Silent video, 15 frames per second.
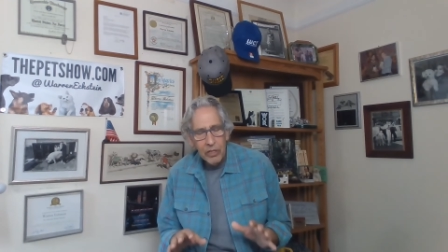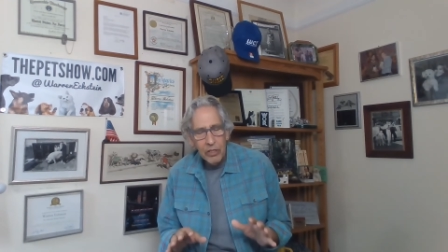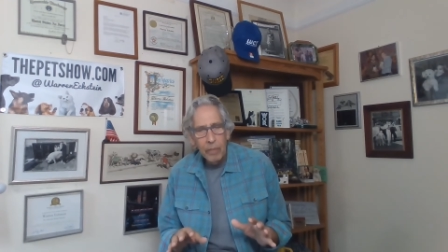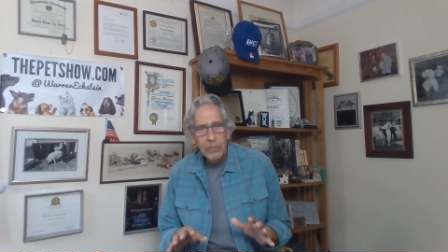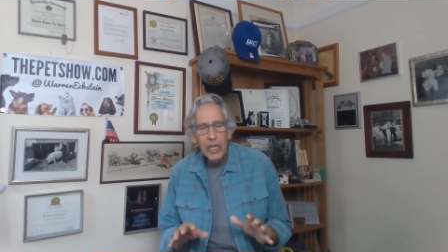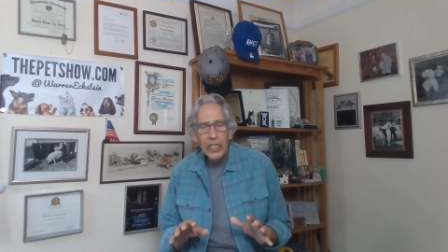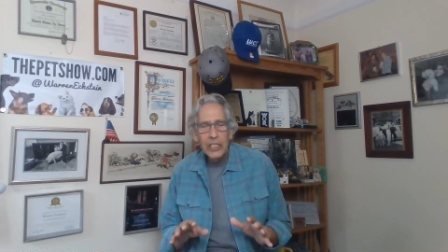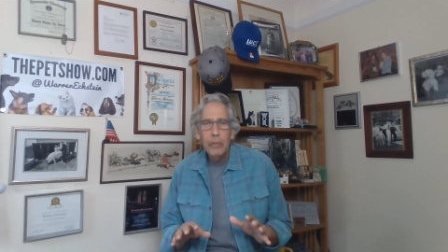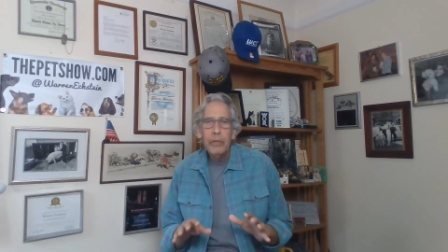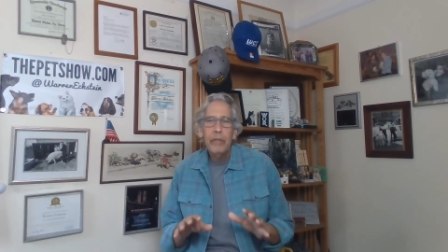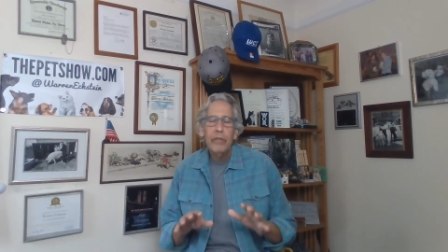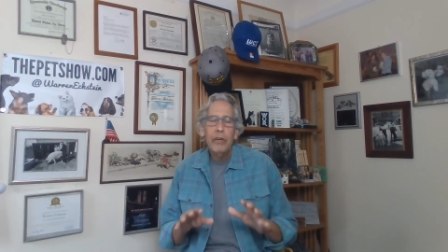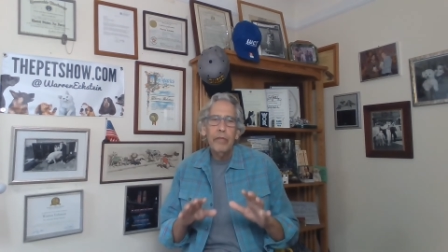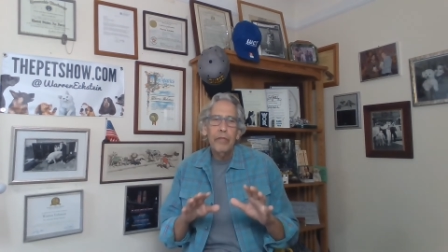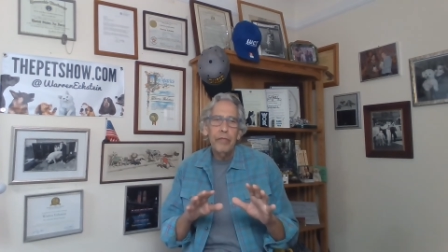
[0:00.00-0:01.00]
Sometimes it could be a
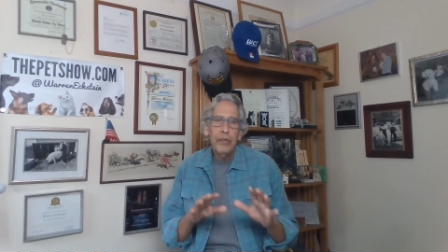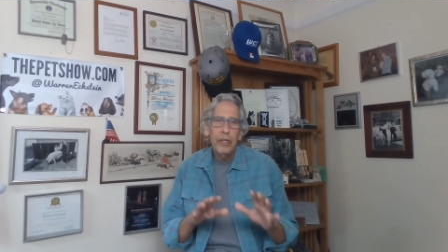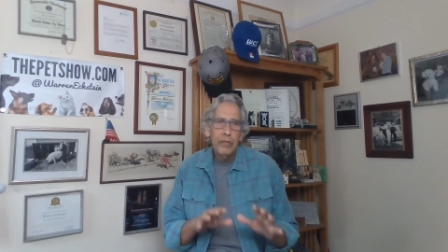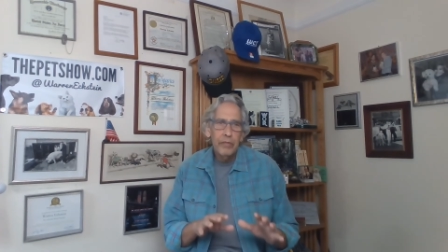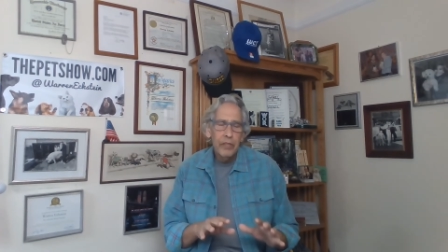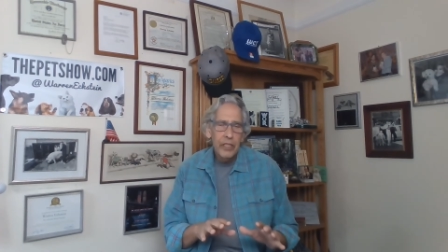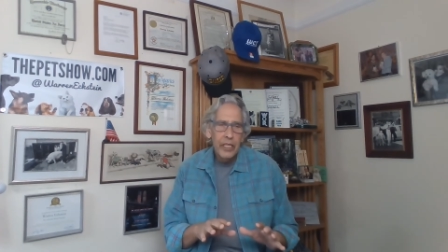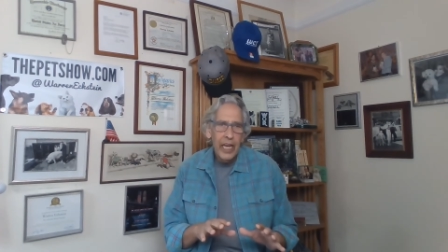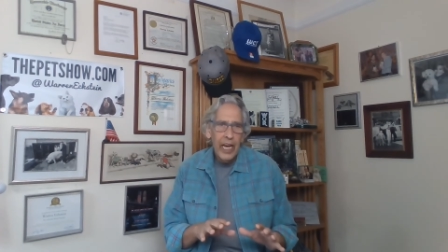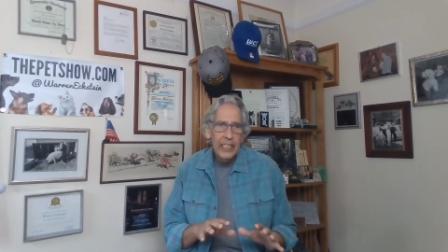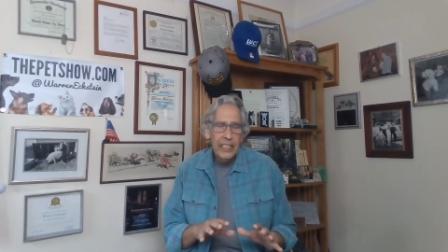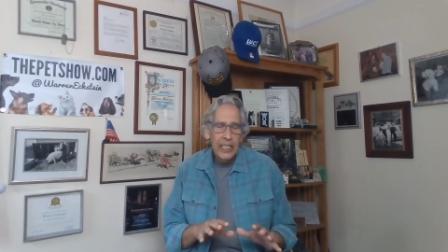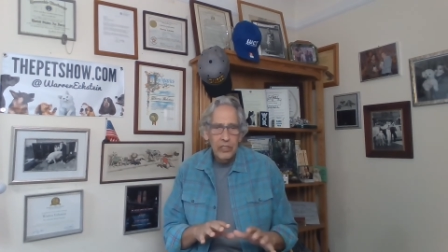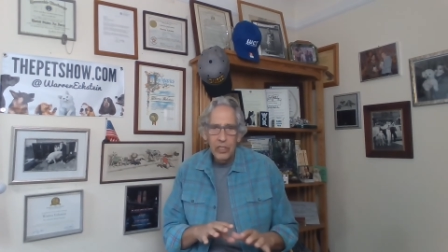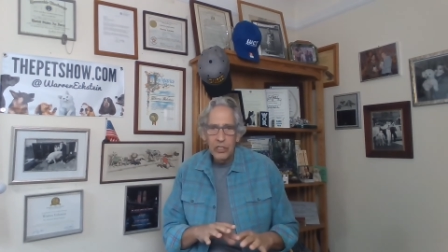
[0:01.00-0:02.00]
very fearful
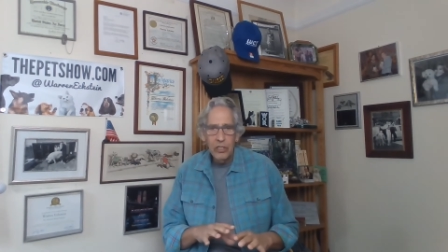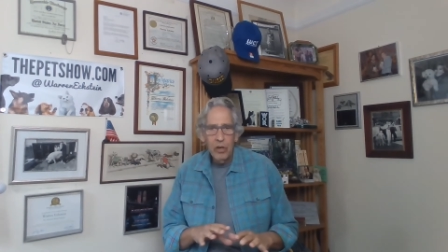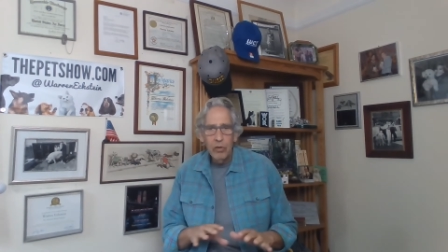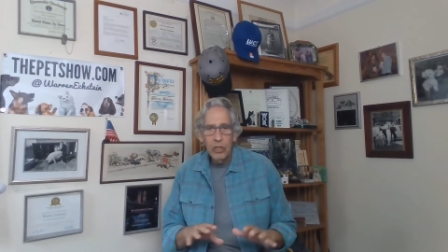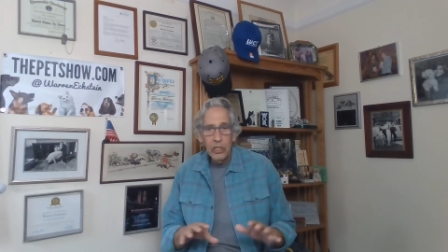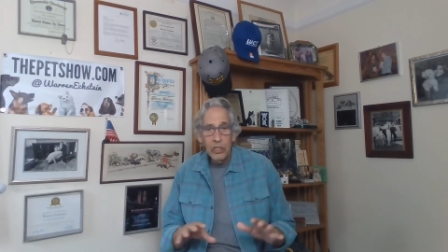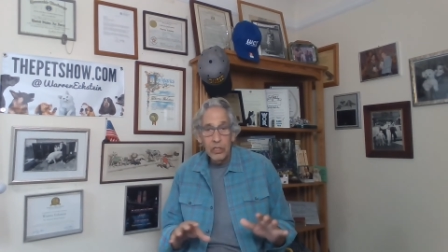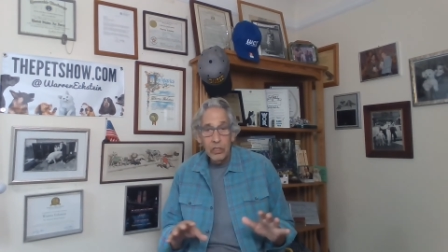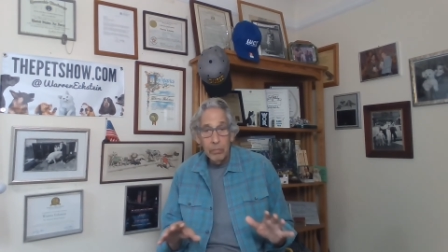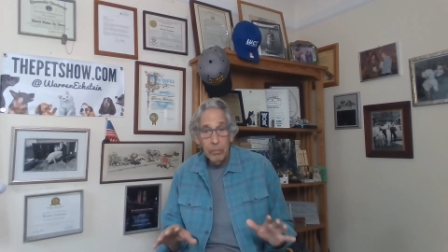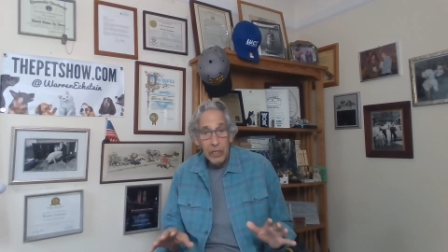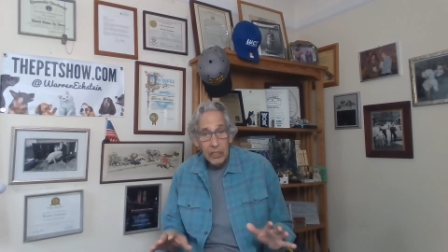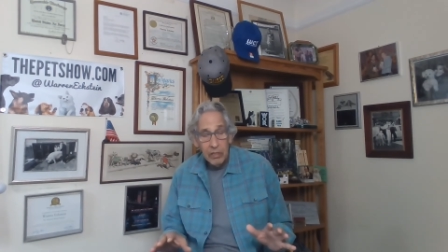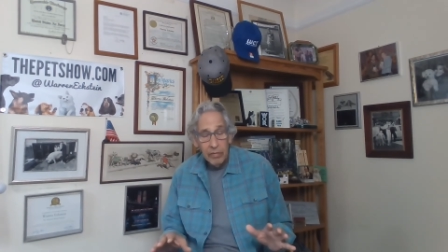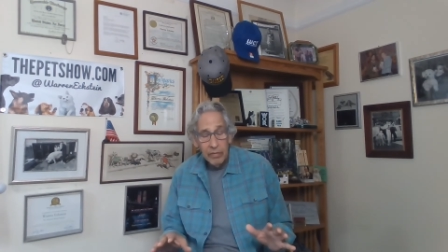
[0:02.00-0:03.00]
cat that's just totally
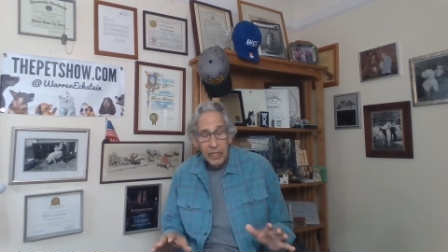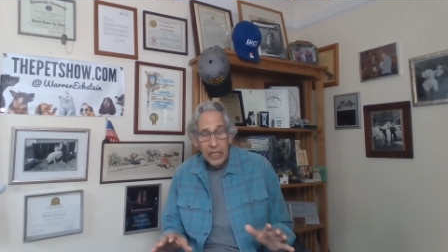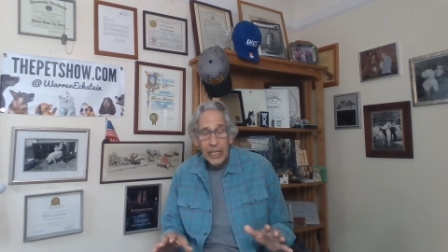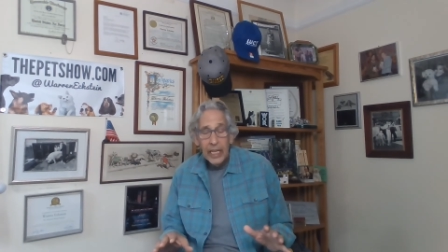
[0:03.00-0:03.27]
submissive.